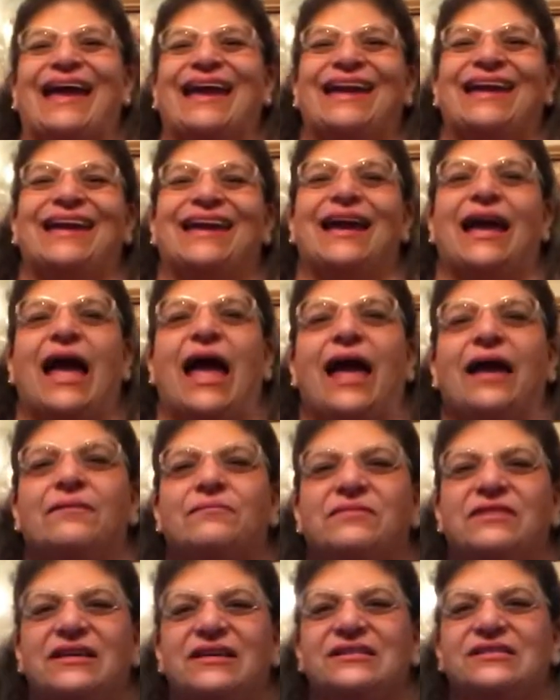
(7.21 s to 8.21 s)
Hi,
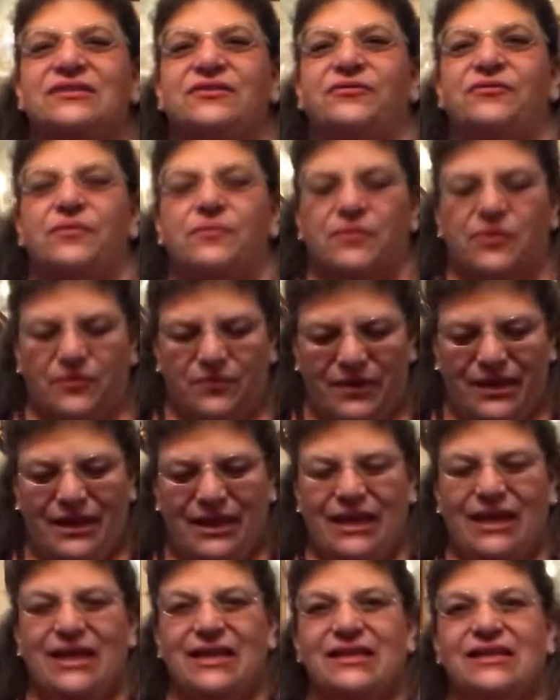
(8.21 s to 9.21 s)
I'm Lisa from the
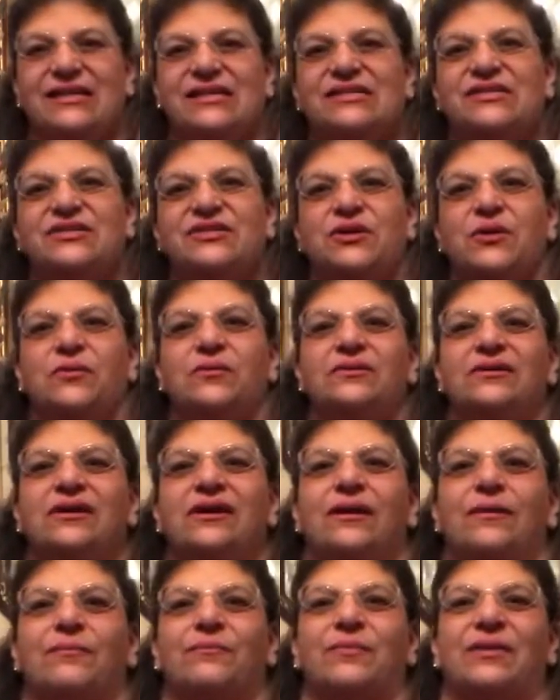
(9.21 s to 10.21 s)
Reiki Healing Stone
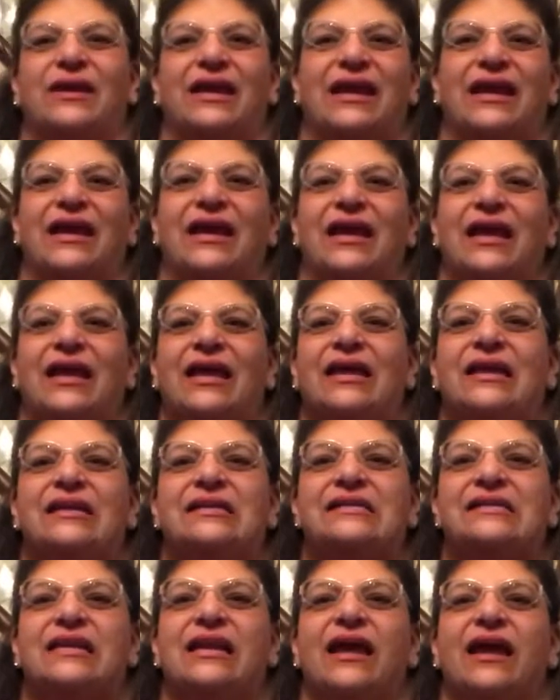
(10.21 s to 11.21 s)
Company.
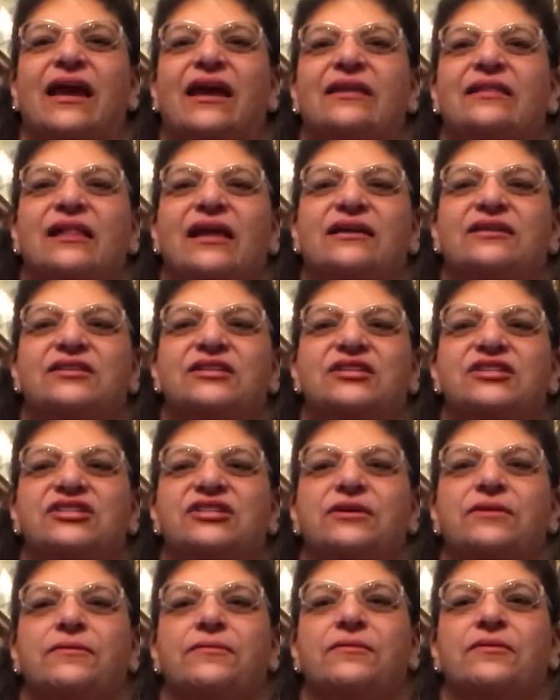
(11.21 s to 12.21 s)
Today I'd like to
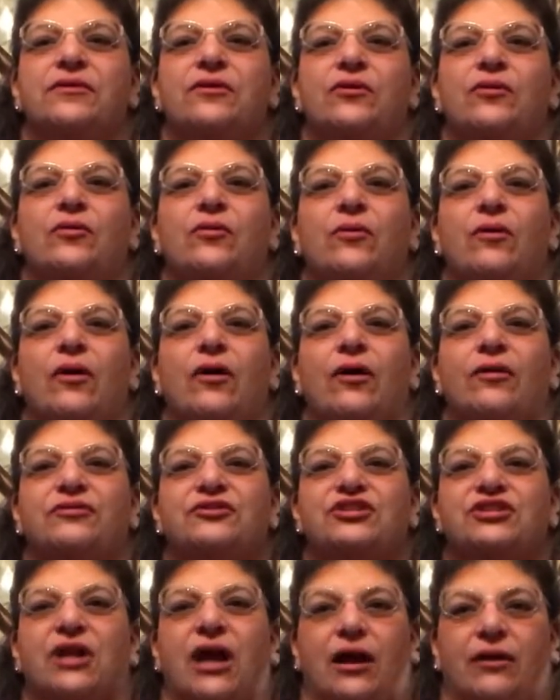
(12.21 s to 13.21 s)
share with you our
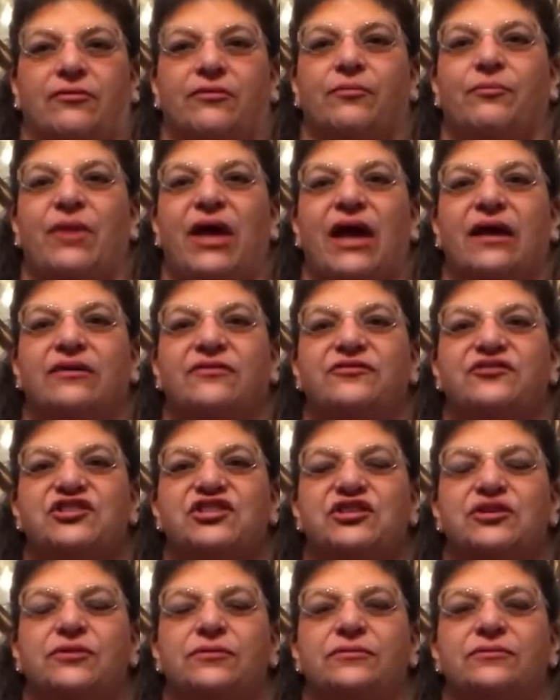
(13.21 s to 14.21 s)
chakra pack of
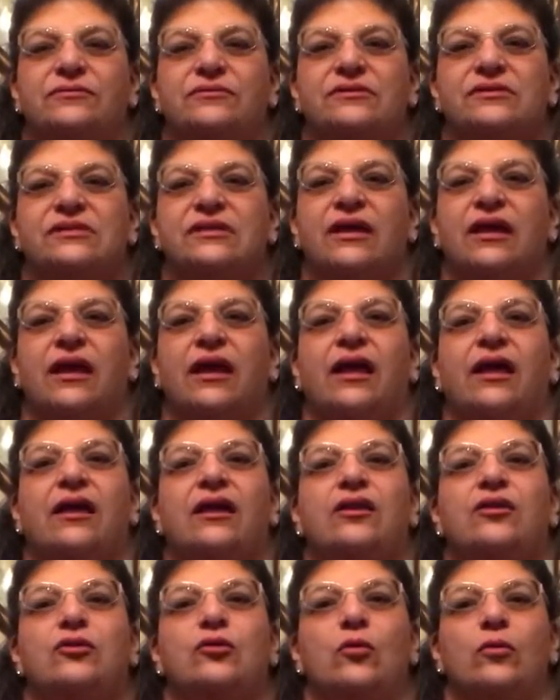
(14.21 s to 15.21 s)
stones.
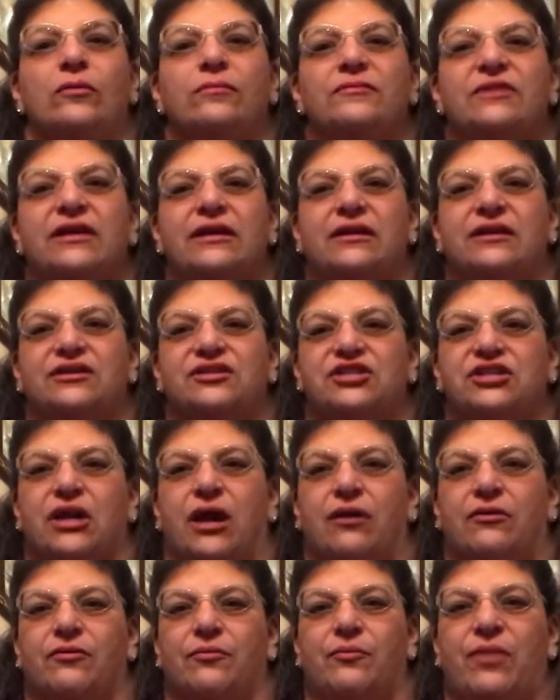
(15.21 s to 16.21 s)
Normally in a
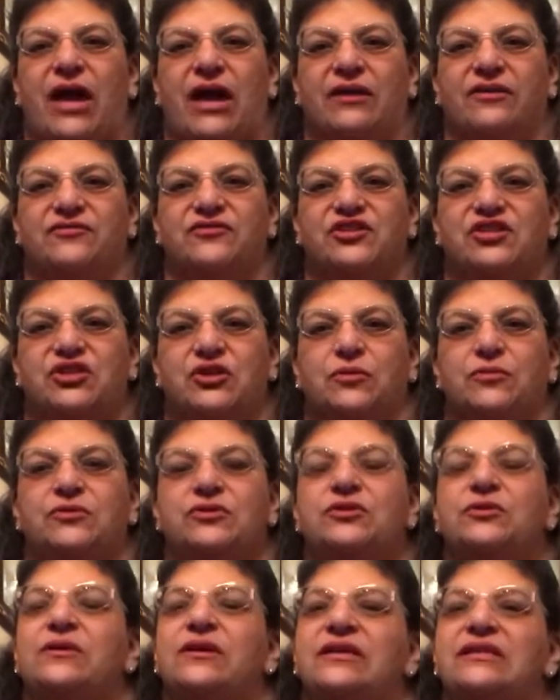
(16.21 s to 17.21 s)
chakra pack of
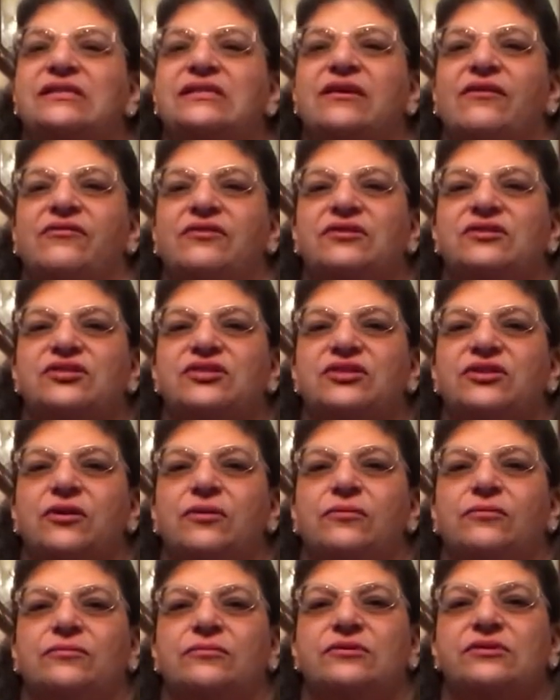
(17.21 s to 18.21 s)
stones you get 7
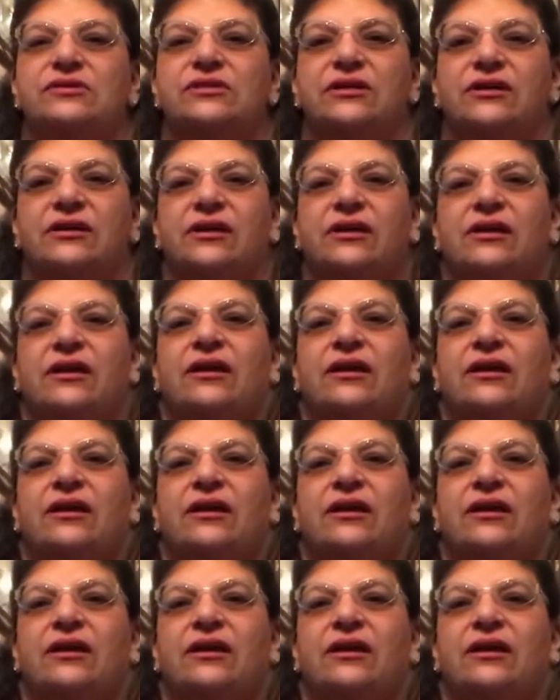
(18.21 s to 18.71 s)
stones.